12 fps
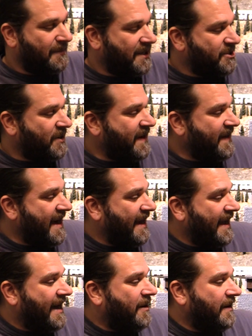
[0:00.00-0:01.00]
I'm going to try
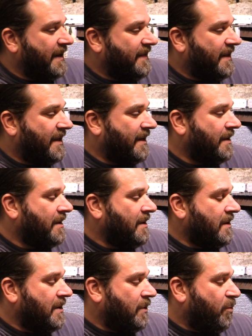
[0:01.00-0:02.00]
that out, and then
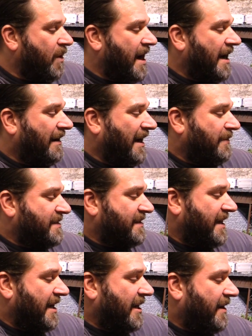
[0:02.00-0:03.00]
while I was
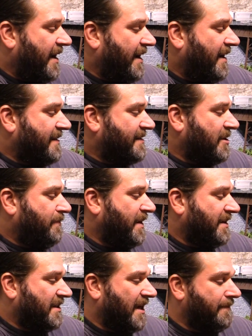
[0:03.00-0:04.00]
there, I also
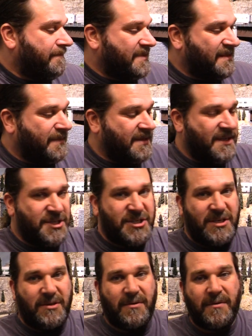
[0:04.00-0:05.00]
picked up some
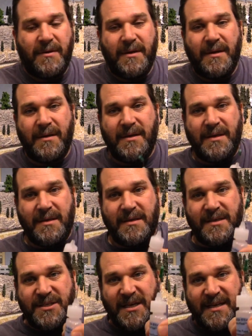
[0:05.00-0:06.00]
additional
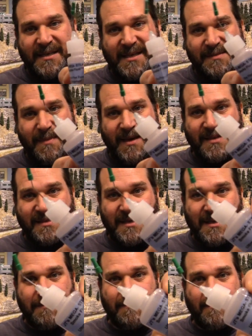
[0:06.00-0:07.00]
JT's Mega
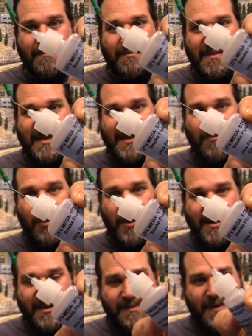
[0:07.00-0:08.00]
Steam
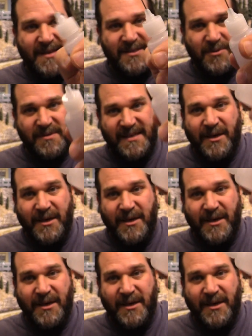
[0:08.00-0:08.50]
needlepoint dispensers.